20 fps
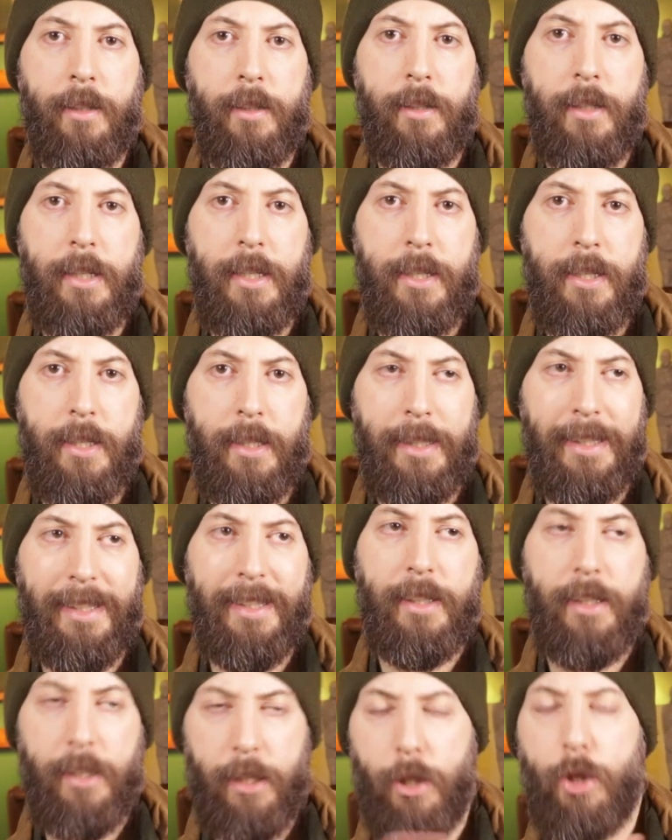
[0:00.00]

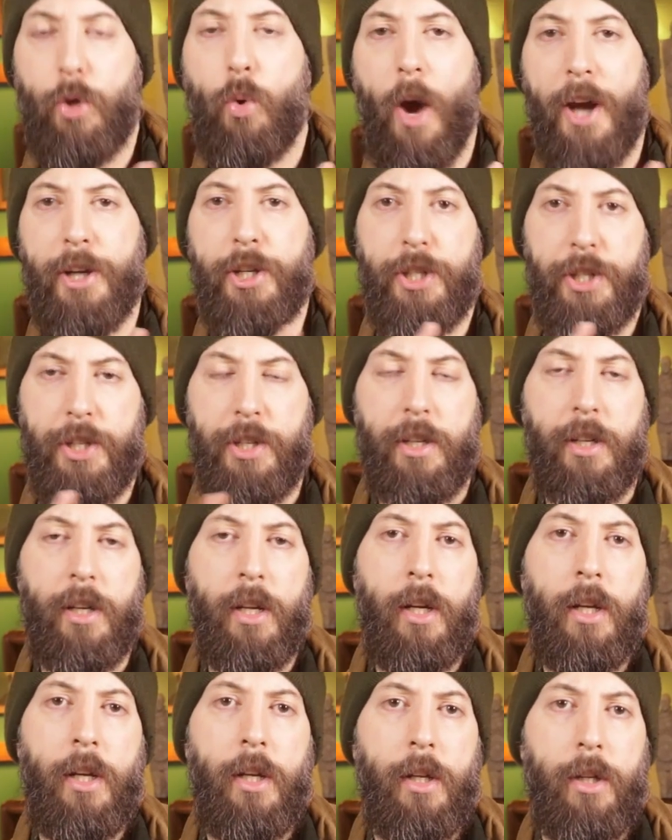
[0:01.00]
the question
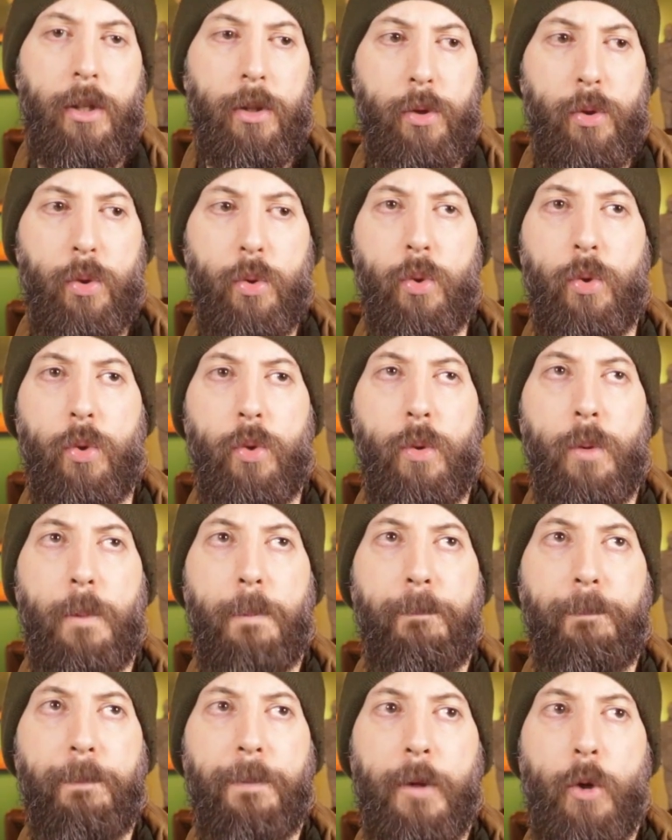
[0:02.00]

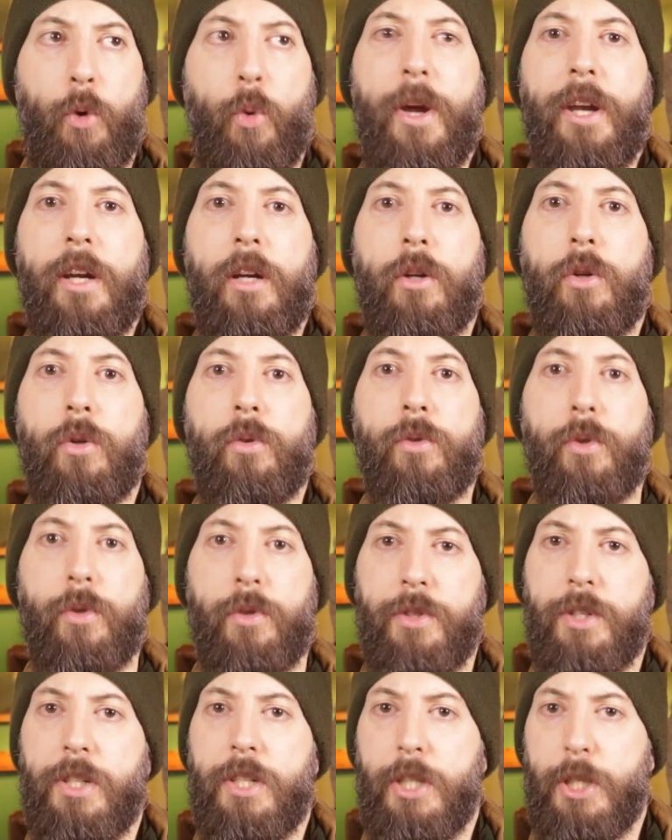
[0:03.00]
to Queen
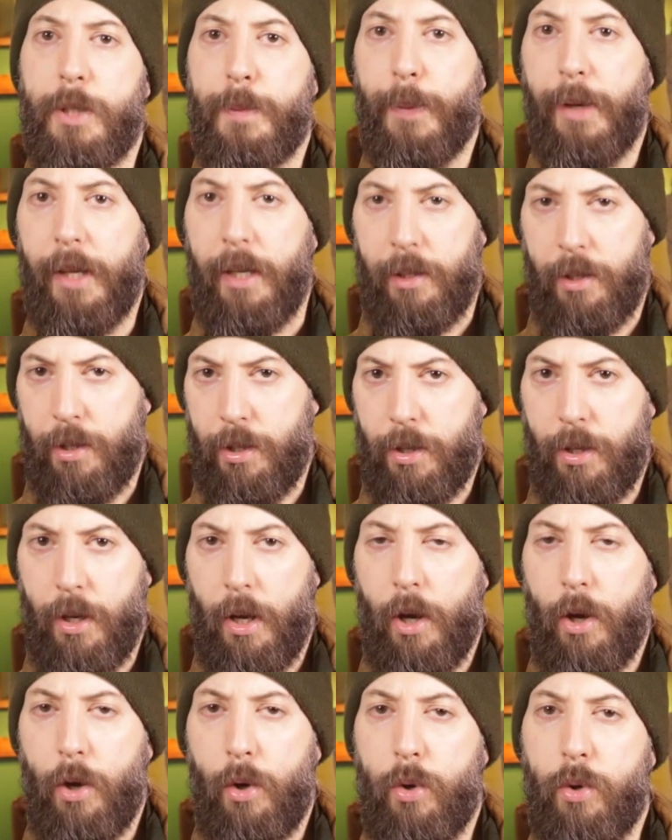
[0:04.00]
Gudrun's speech,
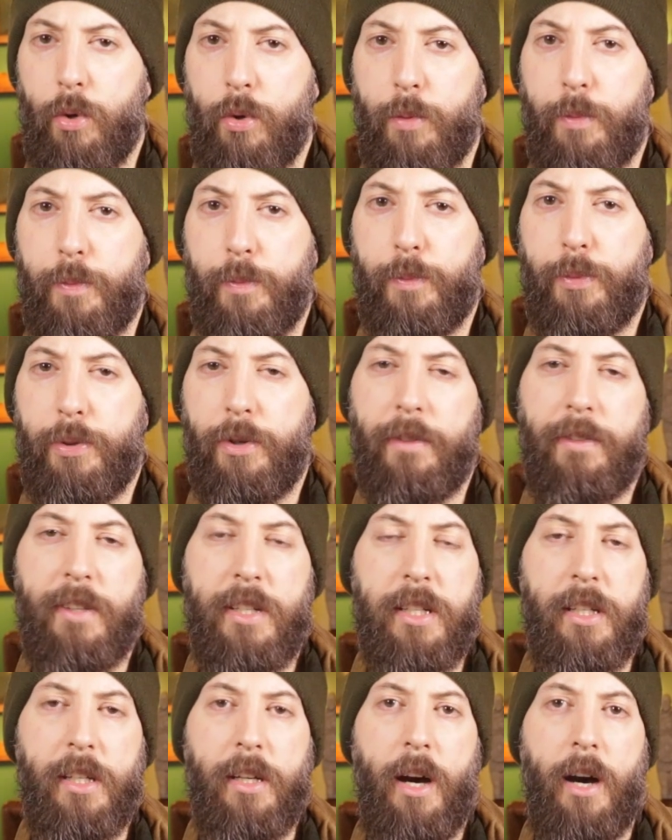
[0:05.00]
who
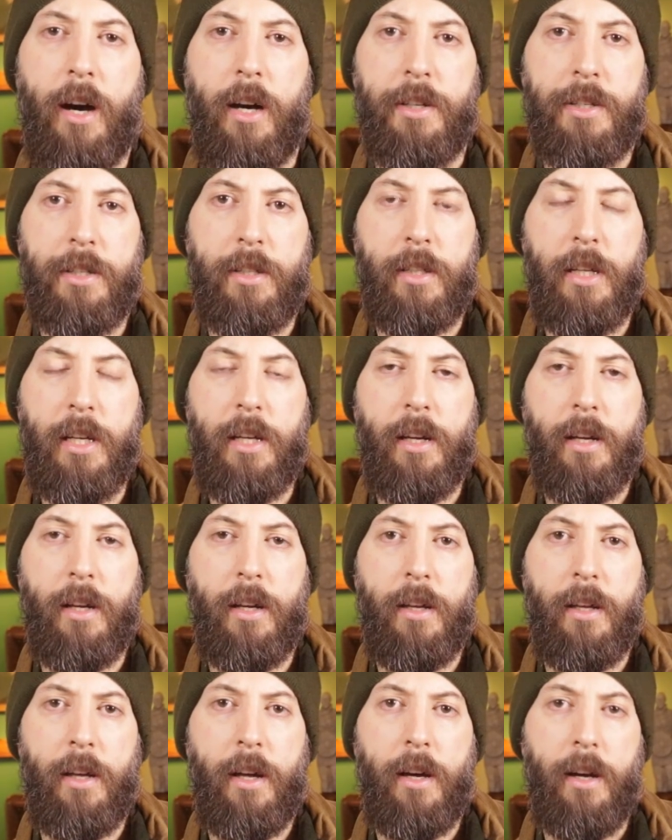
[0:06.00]
previously asked
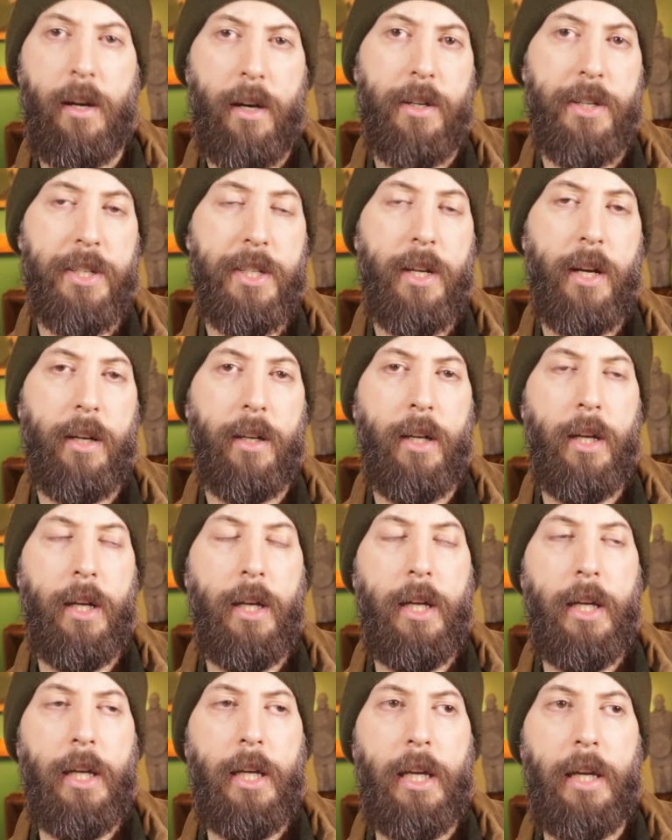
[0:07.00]
her son
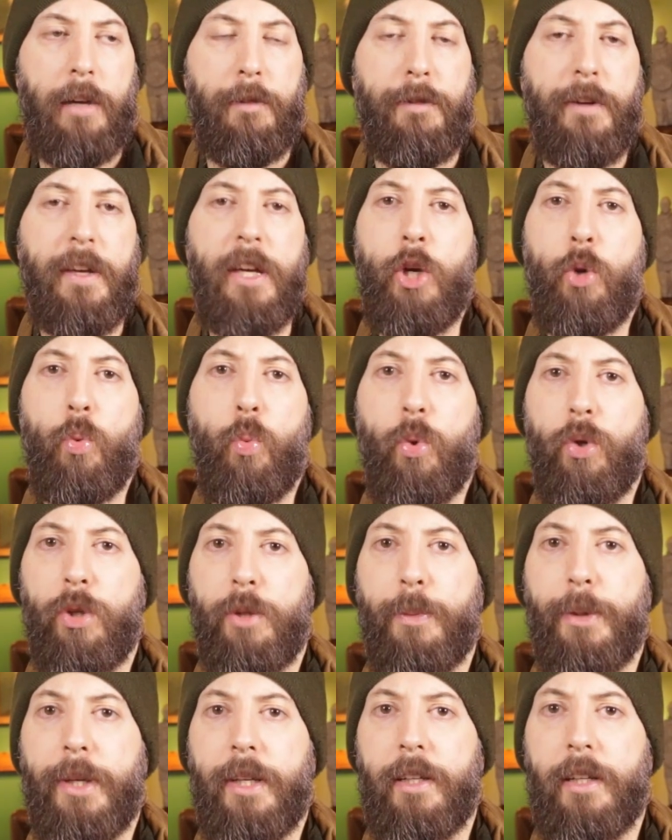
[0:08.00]
if he
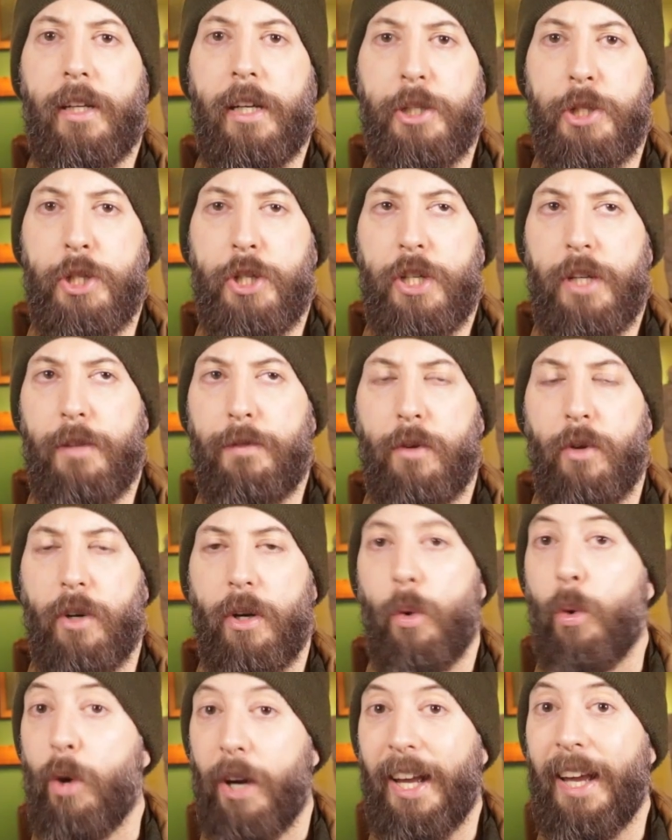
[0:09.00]
would be a chief
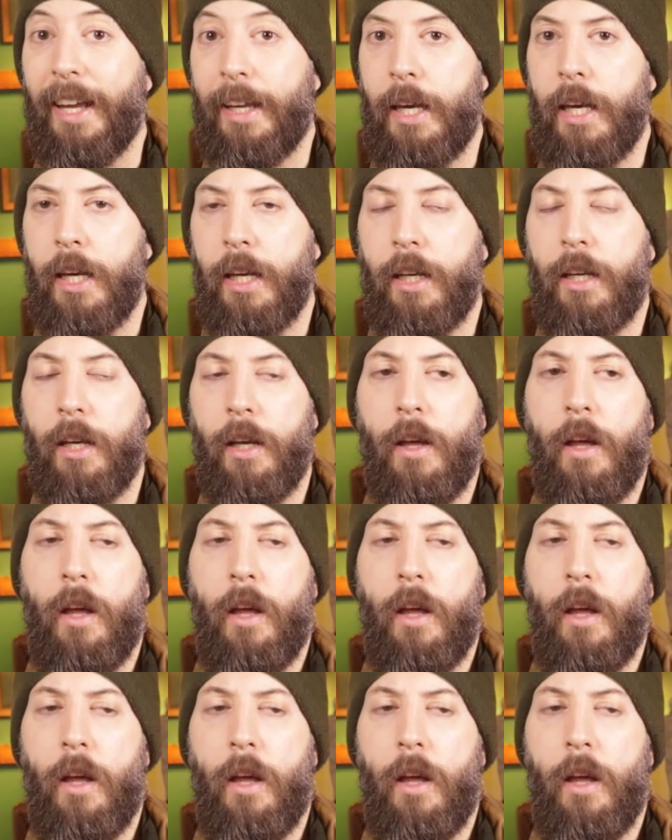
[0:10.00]
or a king